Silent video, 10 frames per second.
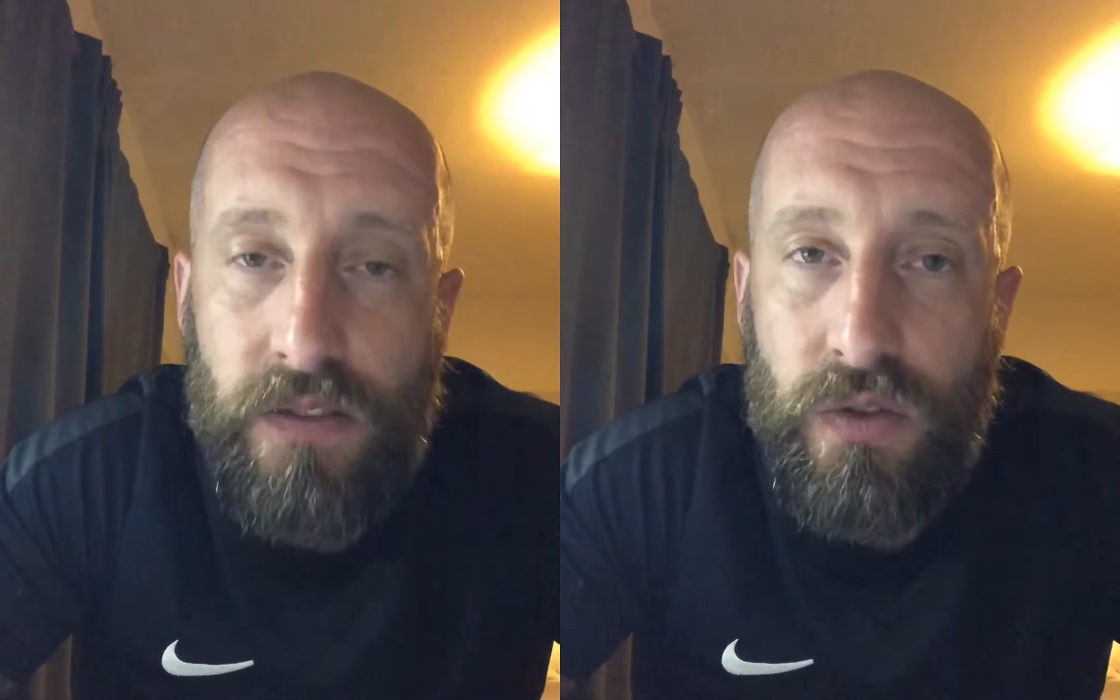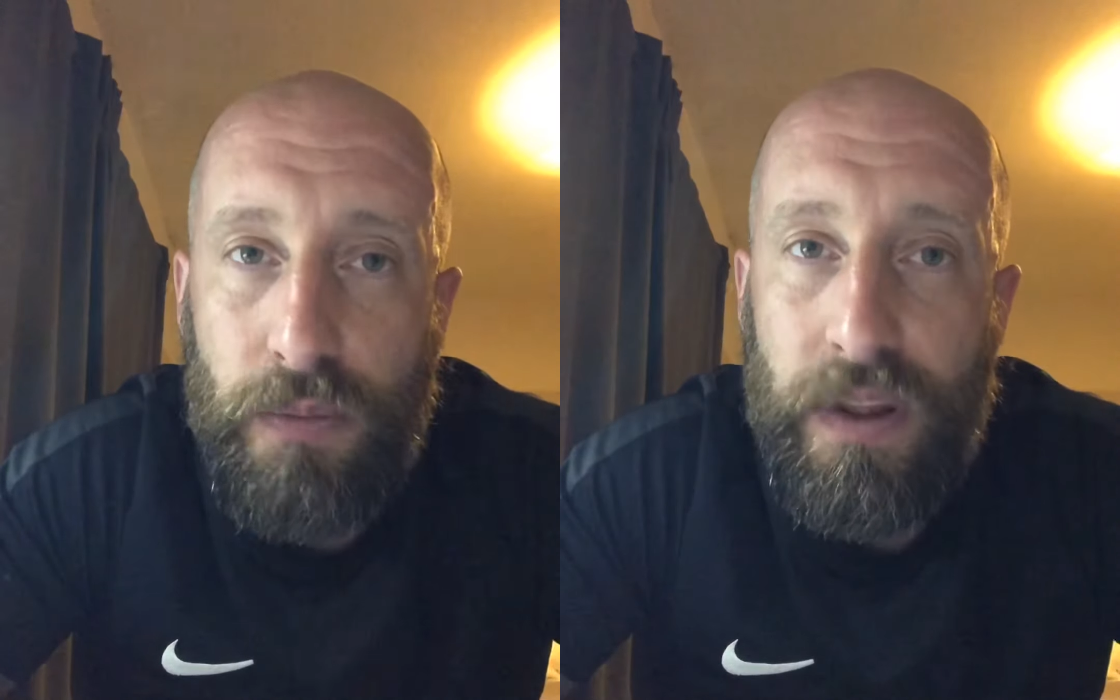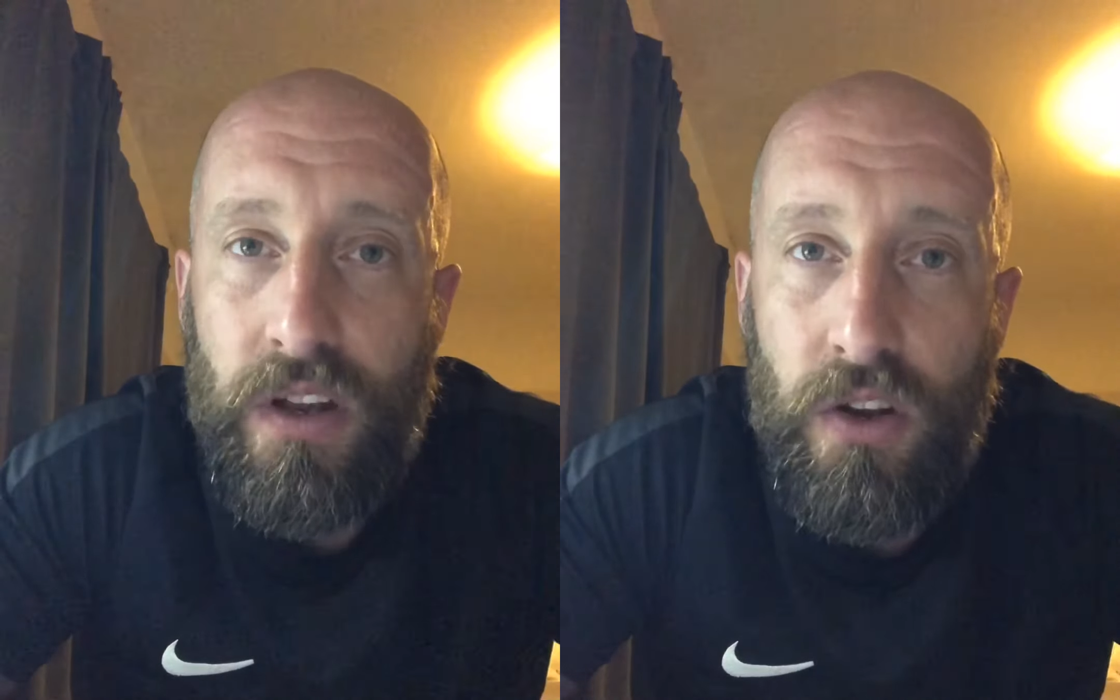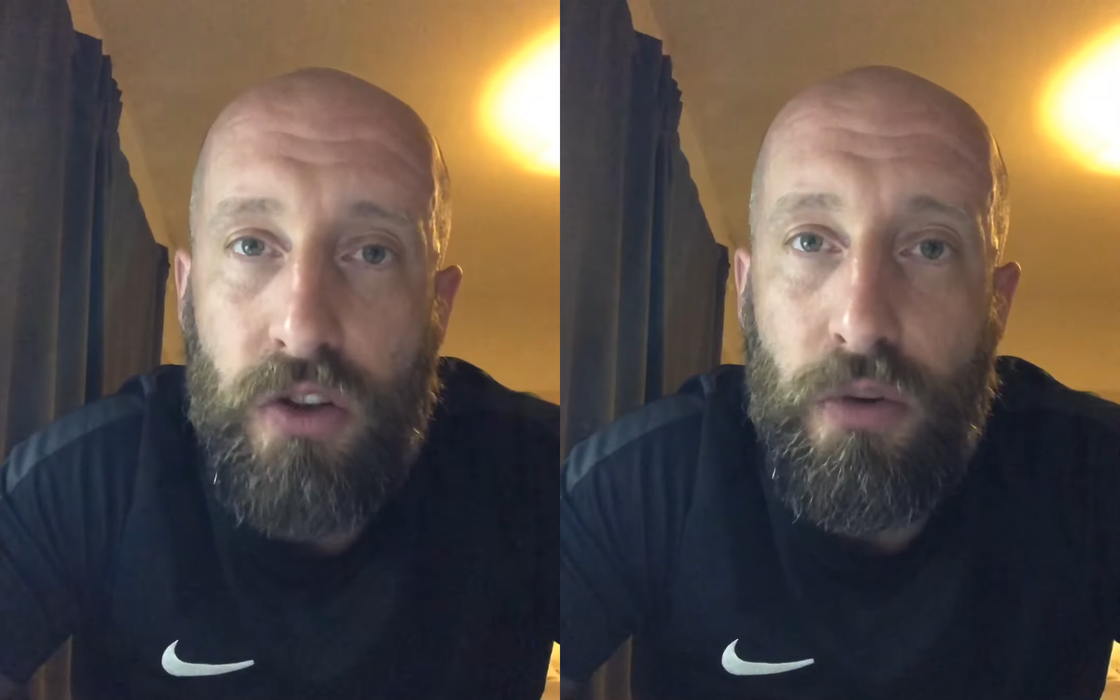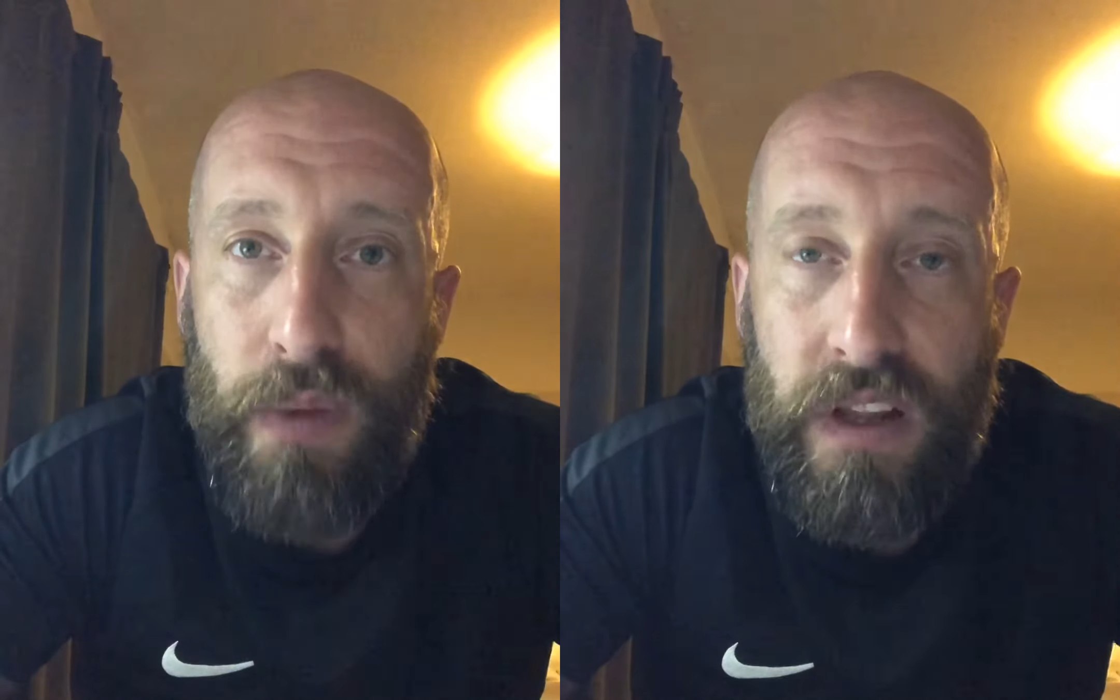So depending on
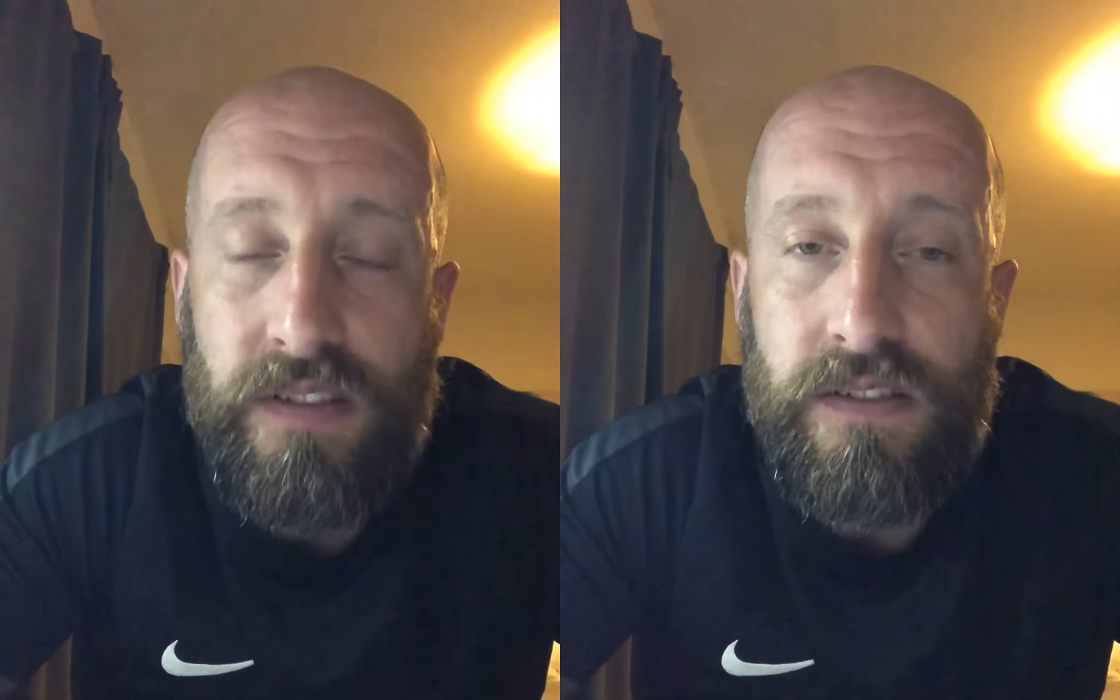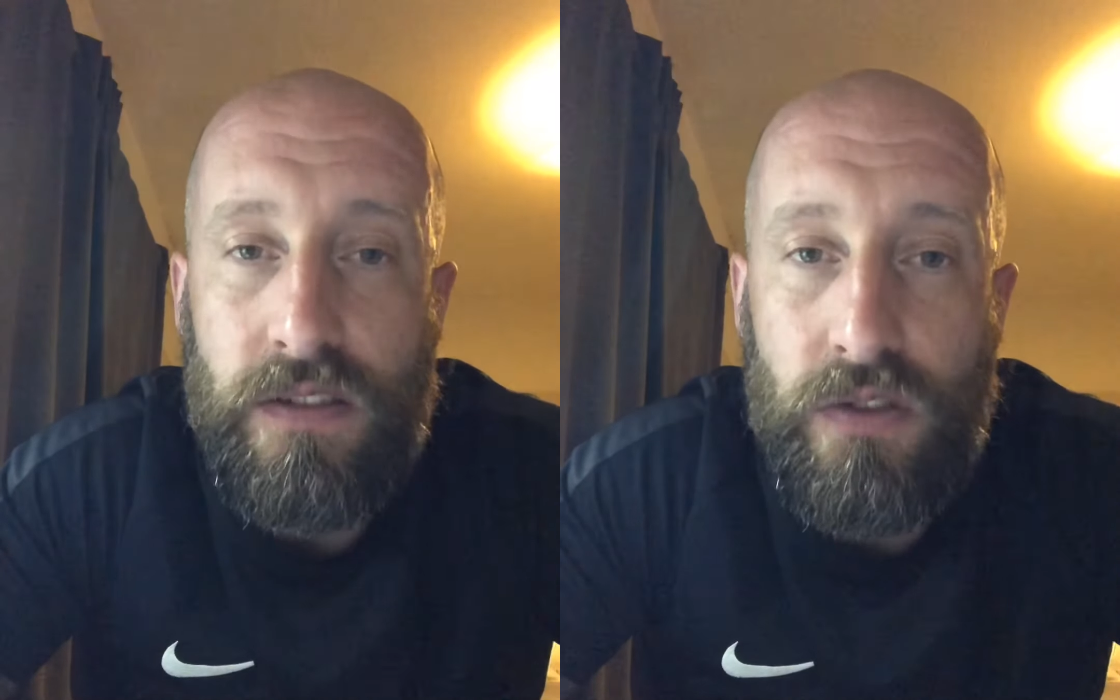your ability to